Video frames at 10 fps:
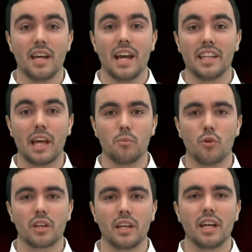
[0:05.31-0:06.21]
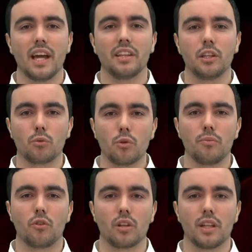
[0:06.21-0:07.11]
and I'm working at the Group
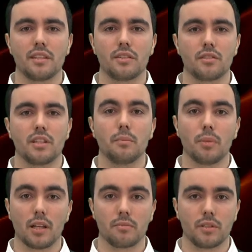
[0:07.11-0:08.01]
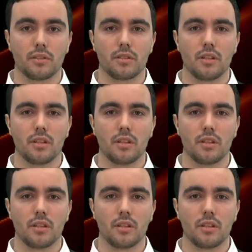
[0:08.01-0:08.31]
for Lasers and Plasmas.